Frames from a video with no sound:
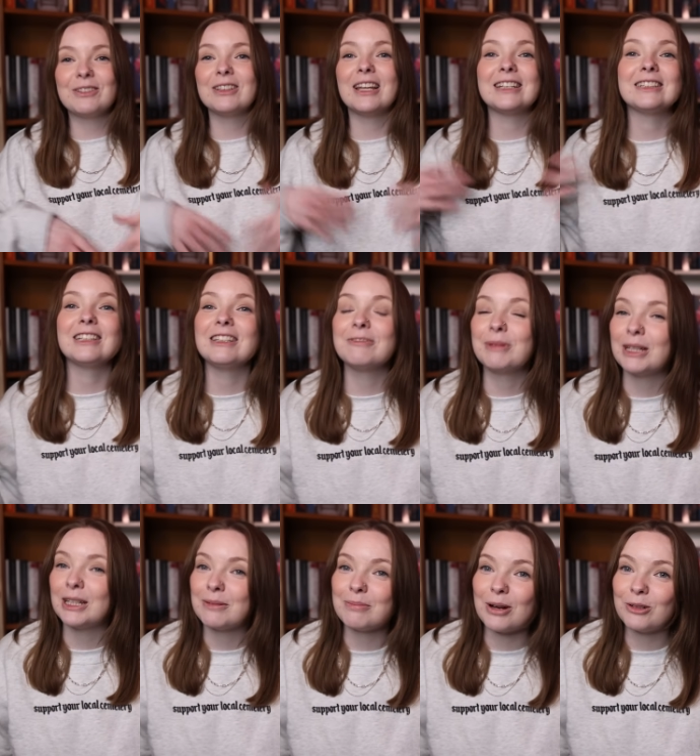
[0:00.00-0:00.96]
If you'd like to leave me
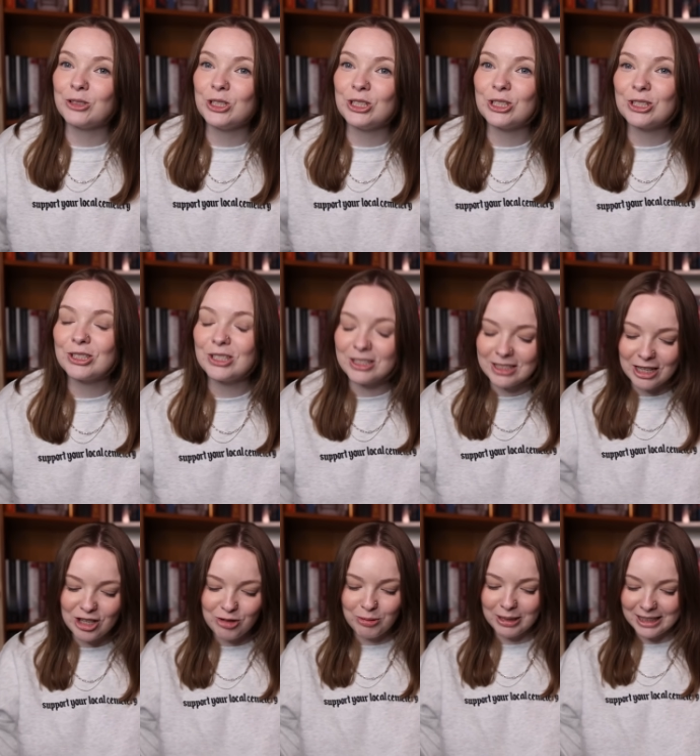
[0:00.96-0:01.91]
an emoji just to say
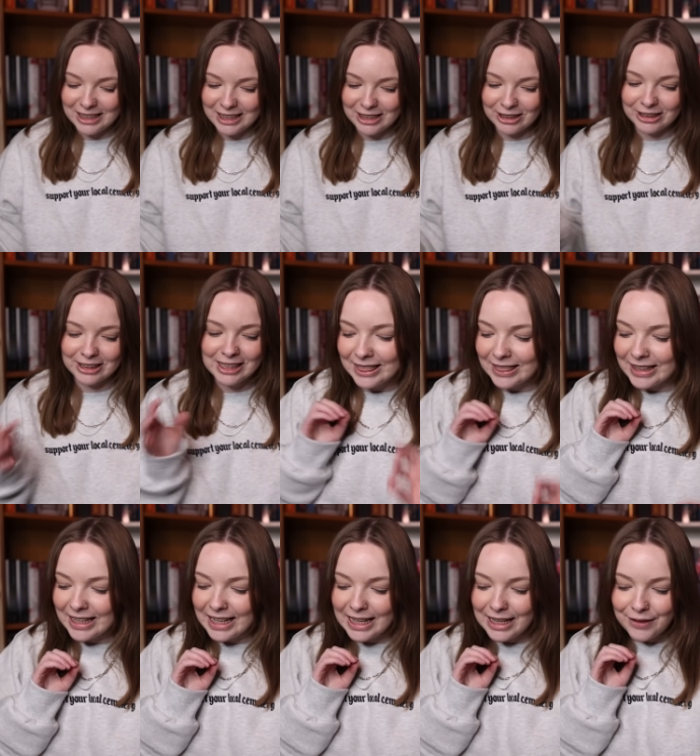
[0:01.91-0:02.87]
you were here,
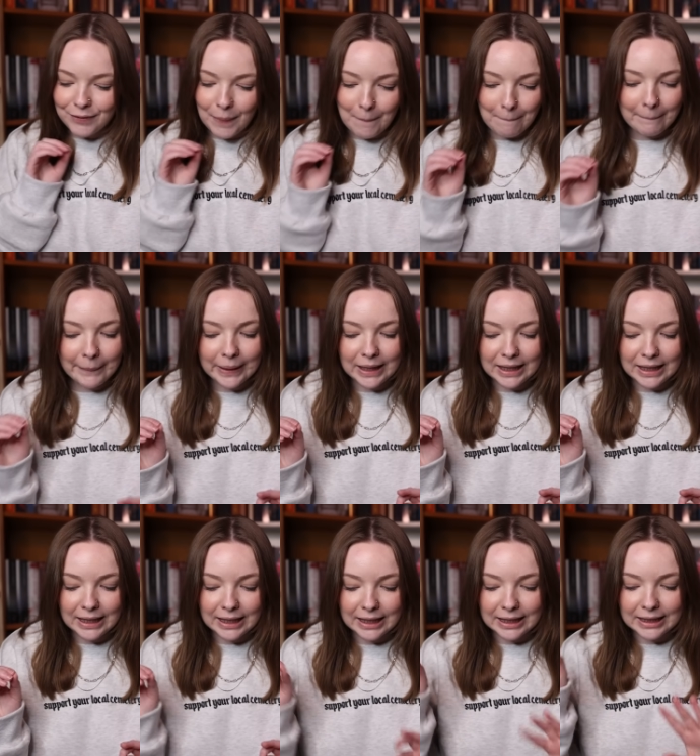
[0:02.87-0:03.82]
leave me
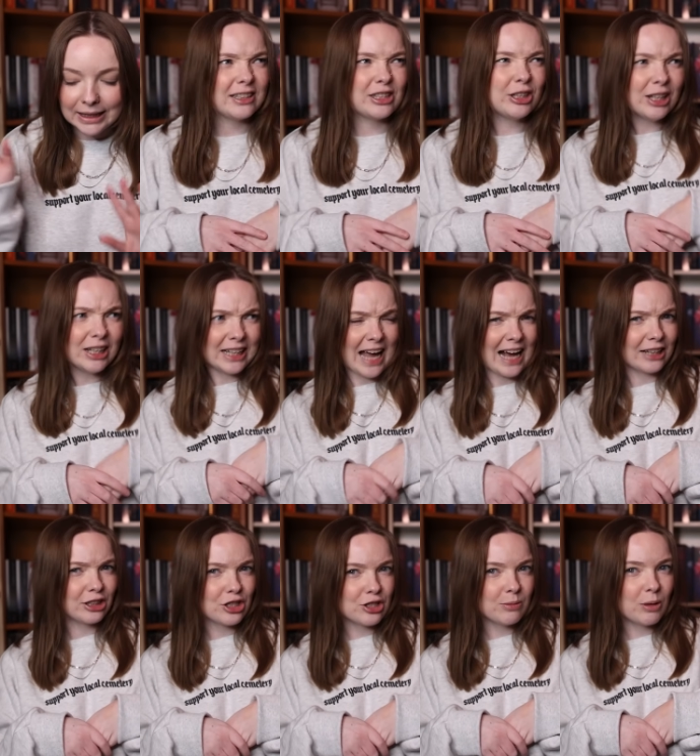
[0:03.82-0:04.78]
me... Is there a
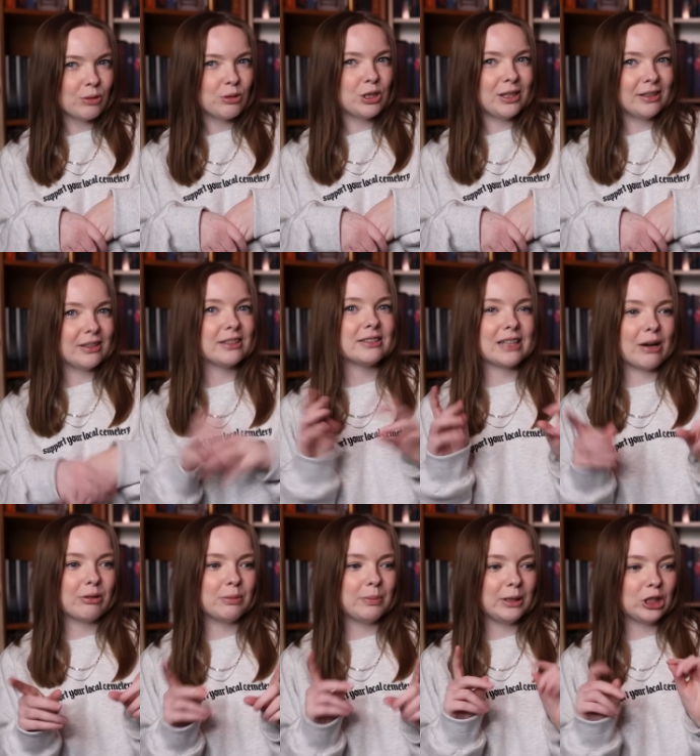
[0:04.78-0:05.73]
cactus emoji? Because that
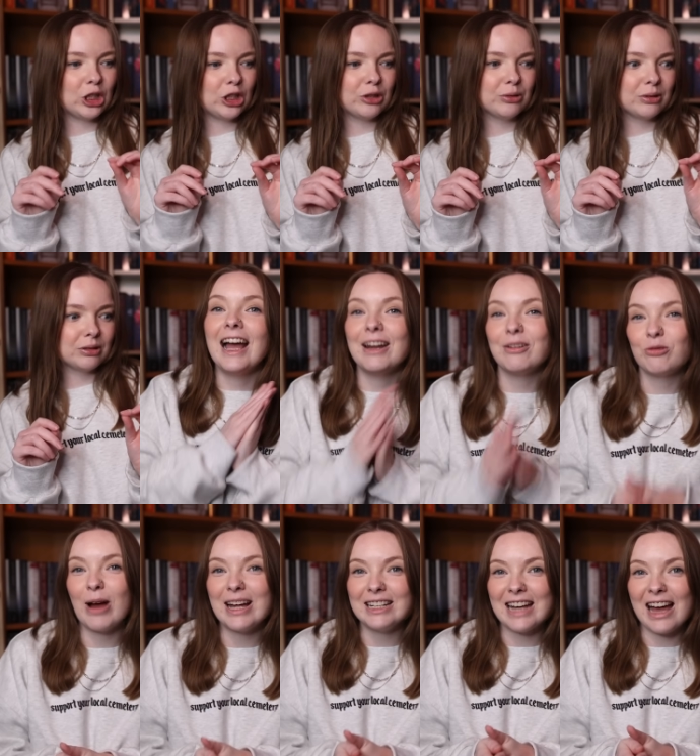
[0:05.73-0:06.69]
would be cute. And
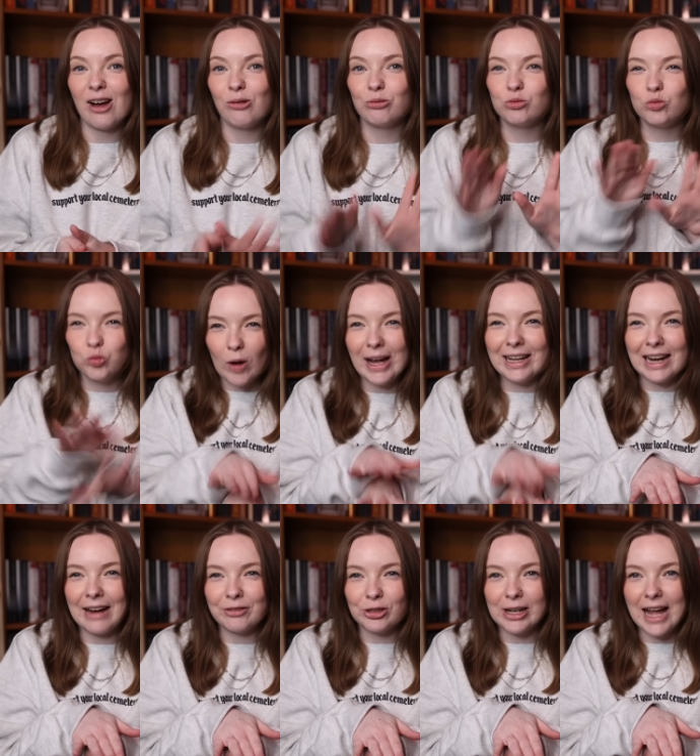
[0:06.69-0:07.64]
right now, right
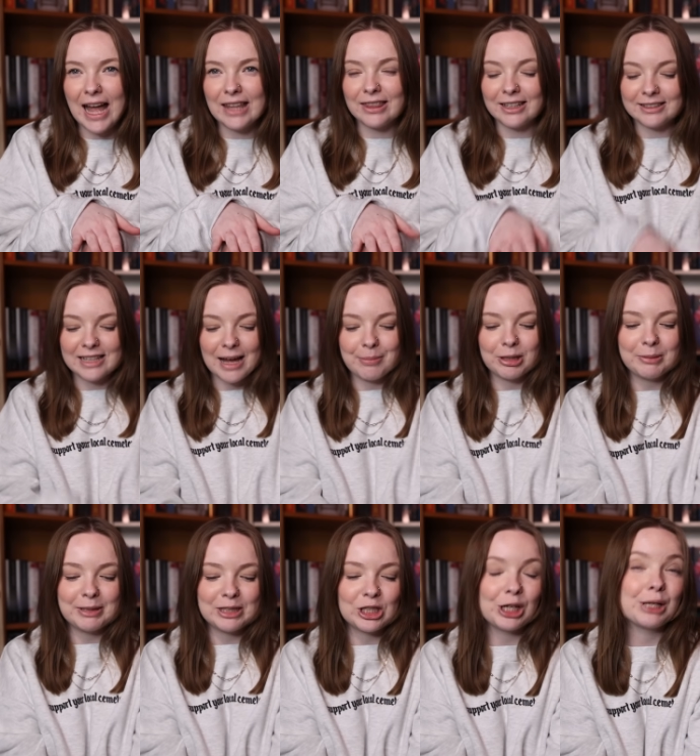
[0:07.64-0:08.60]
after I end this, I'm going to
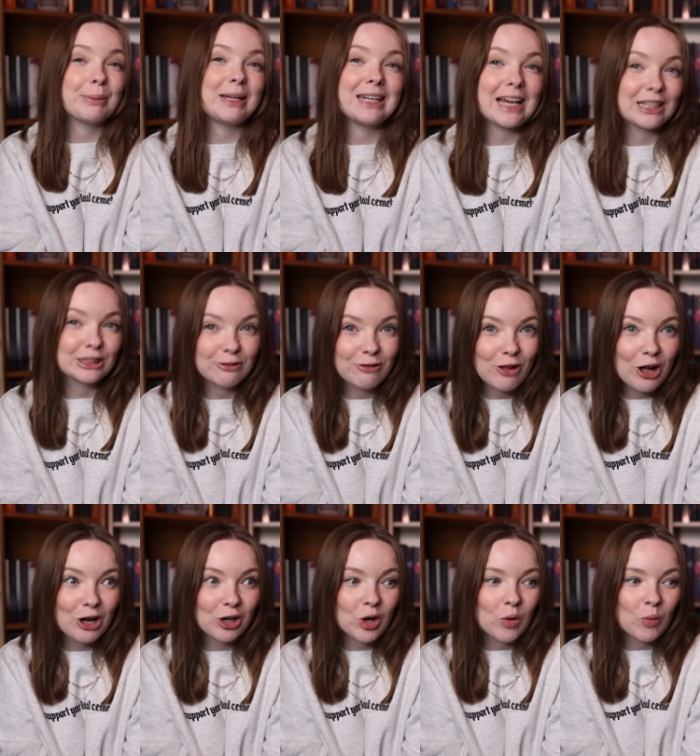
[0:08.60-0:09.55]
be starting my next
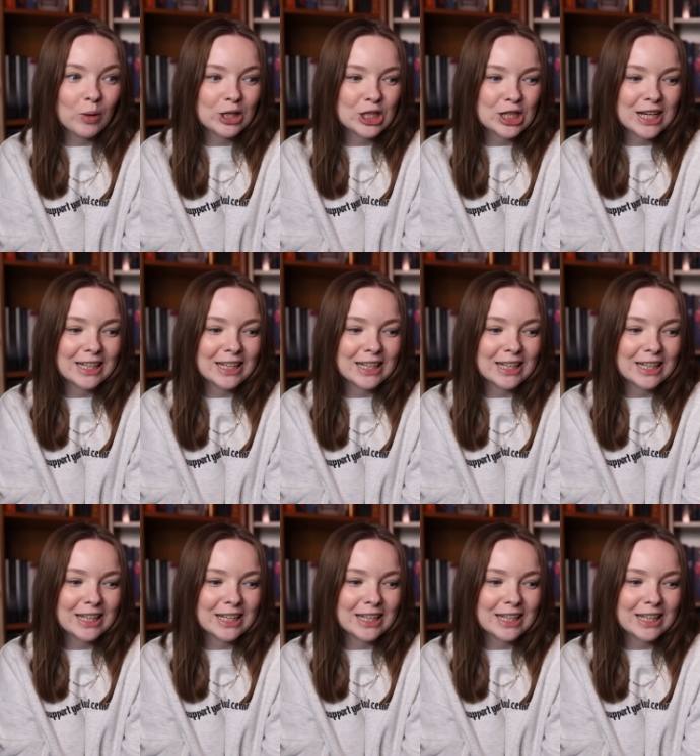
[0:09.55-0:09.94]
vlog, which